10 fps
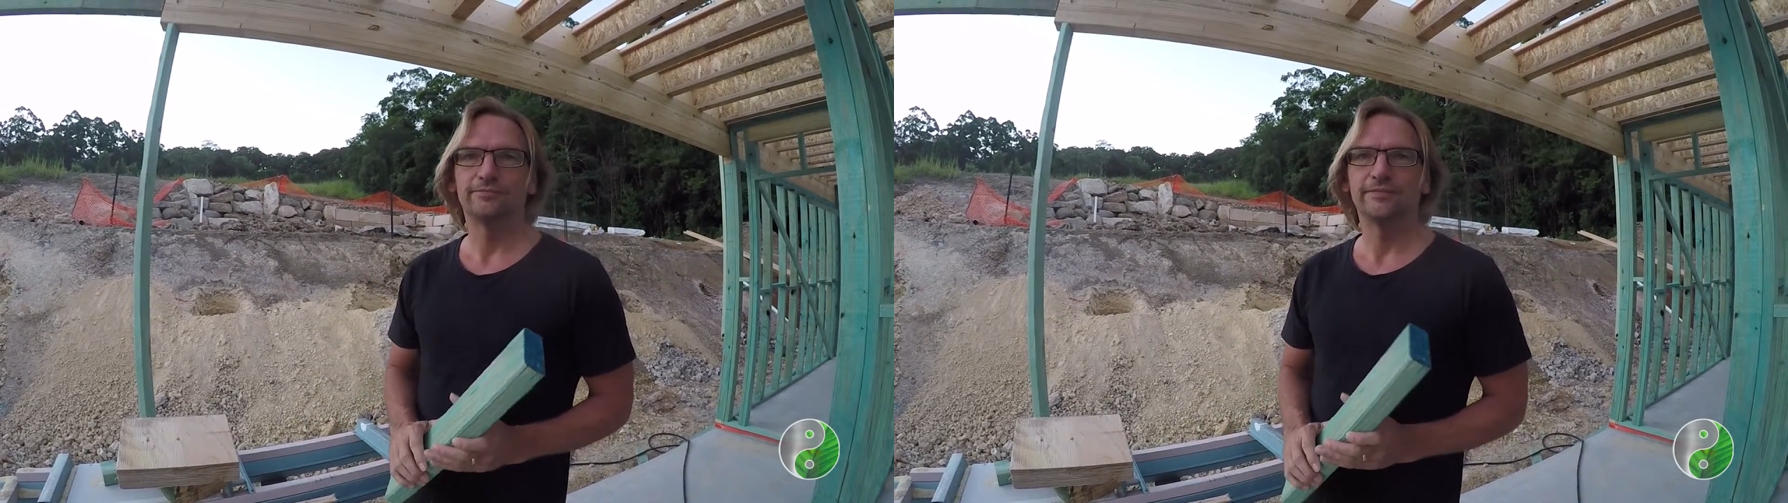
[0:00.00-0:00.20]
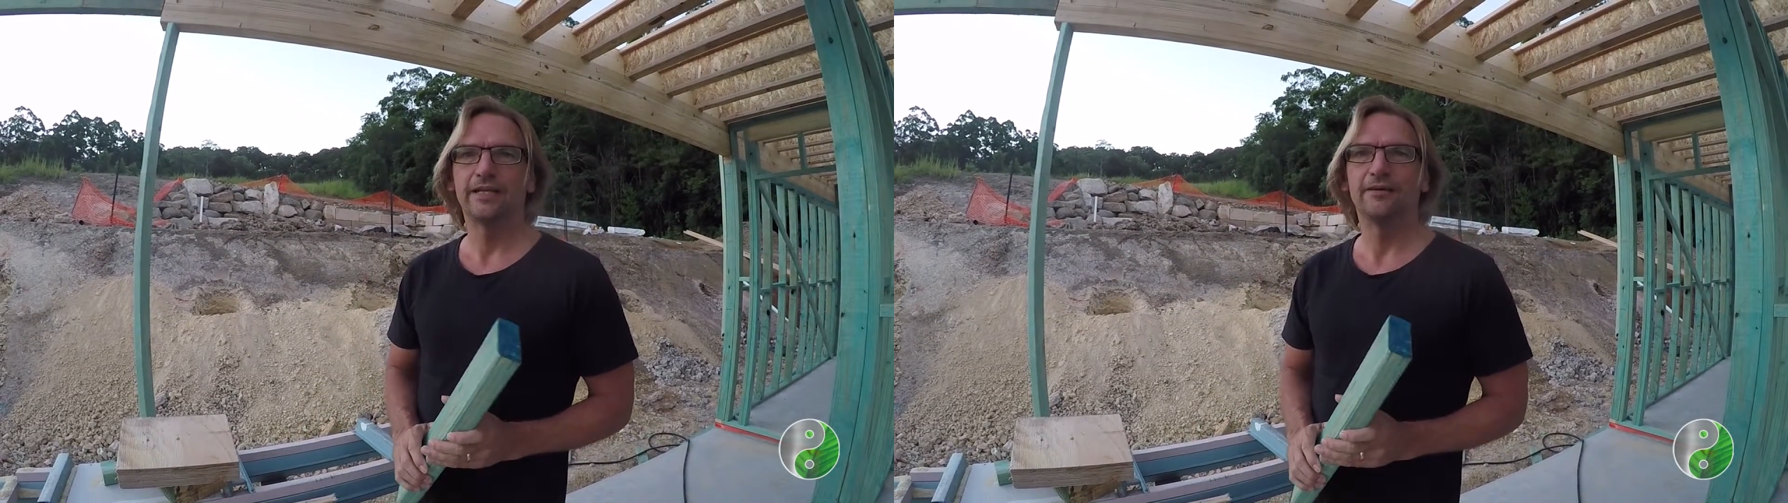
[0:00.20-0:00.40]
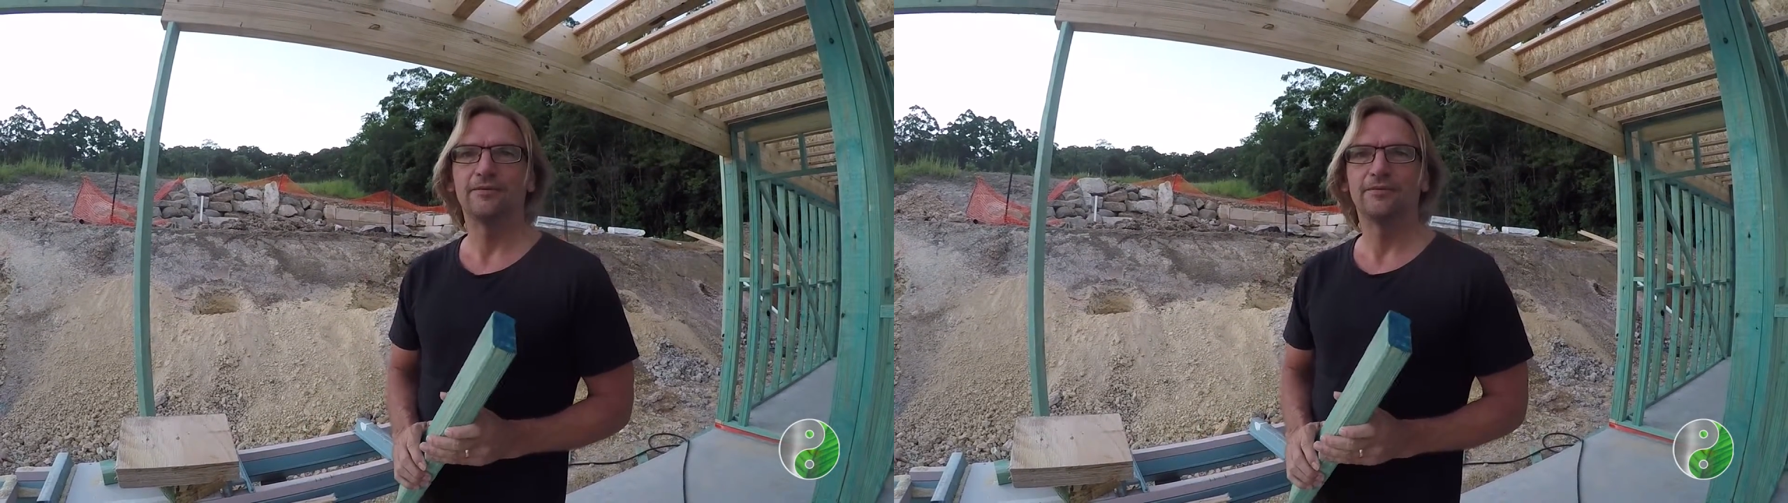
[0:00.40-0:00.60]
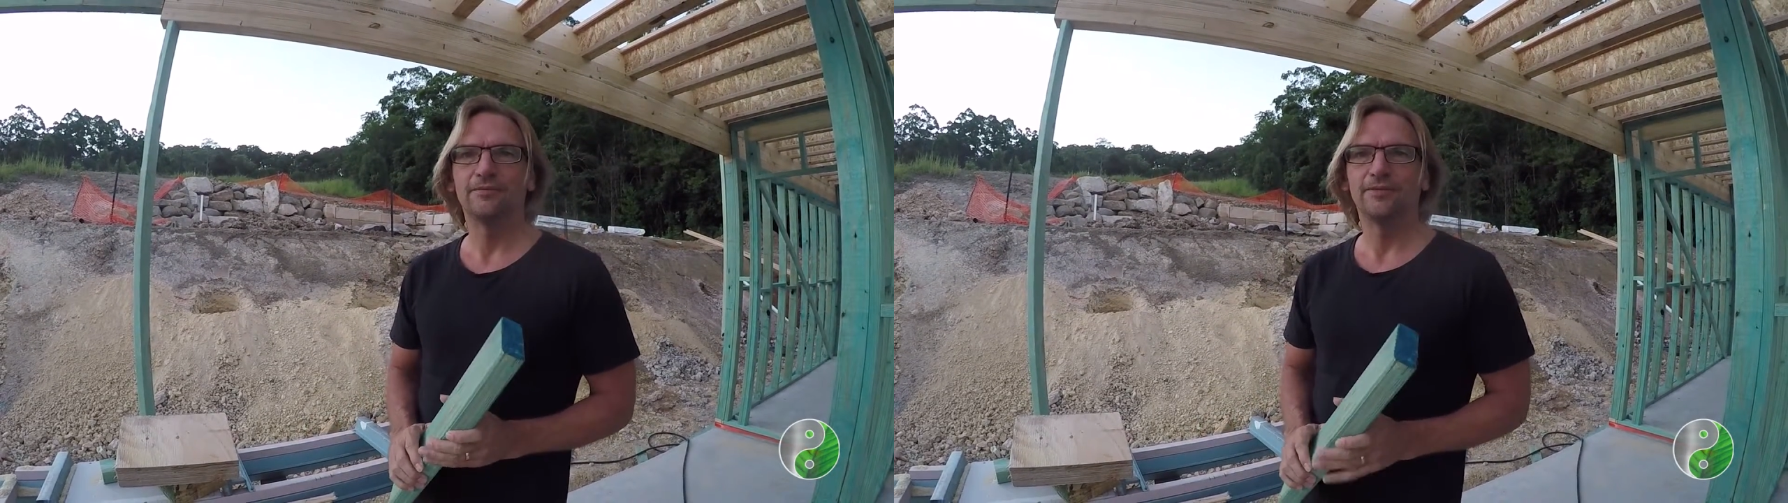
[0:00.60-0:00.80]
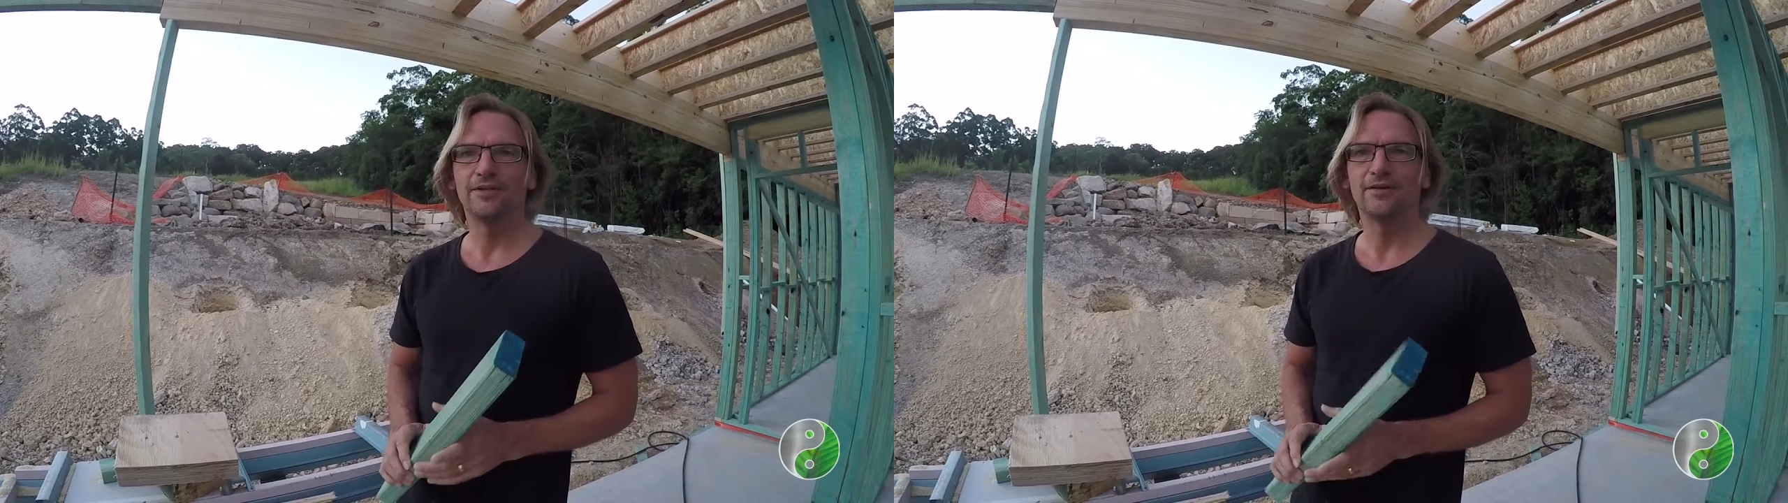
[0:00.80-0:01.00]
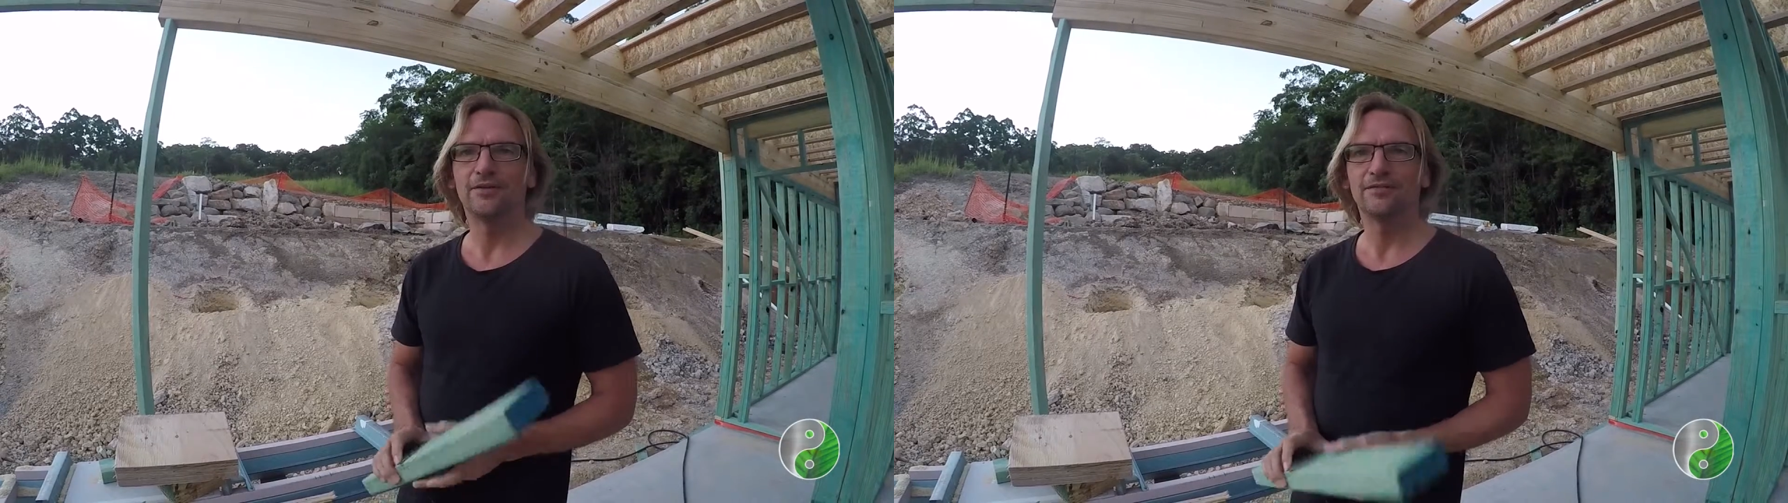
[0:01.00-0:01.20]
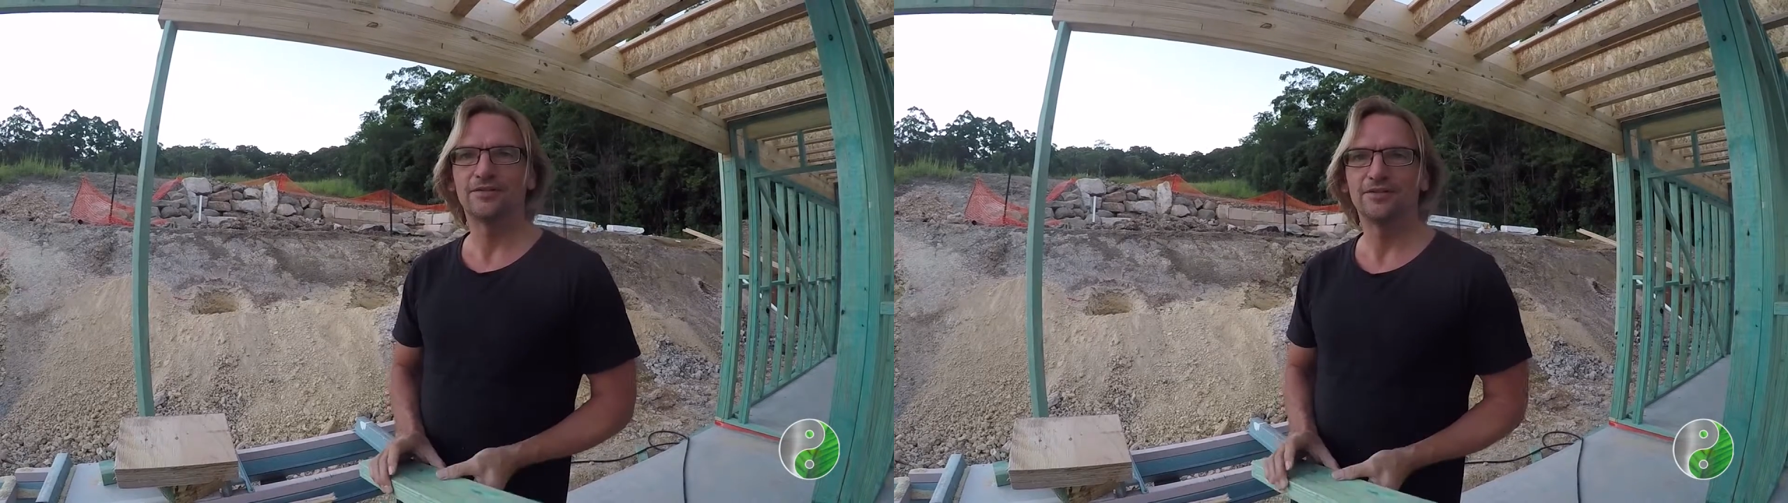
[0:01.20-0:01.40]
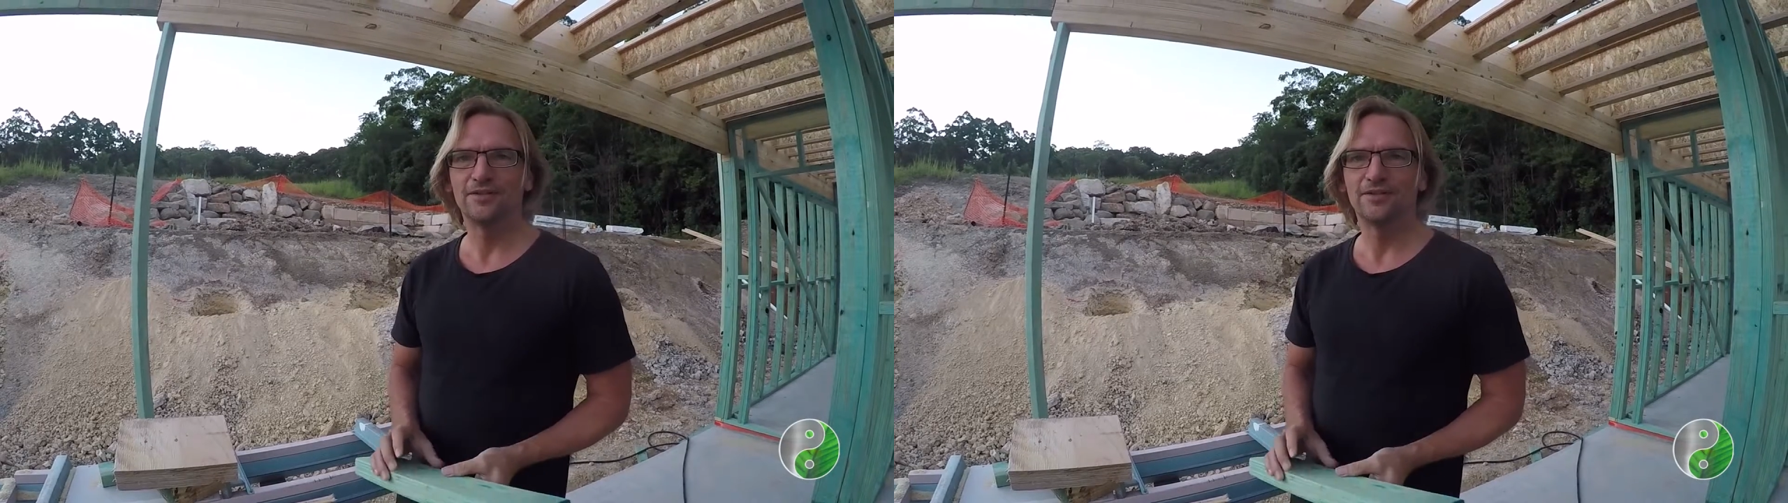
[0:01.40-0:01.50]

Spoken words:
down when you harvest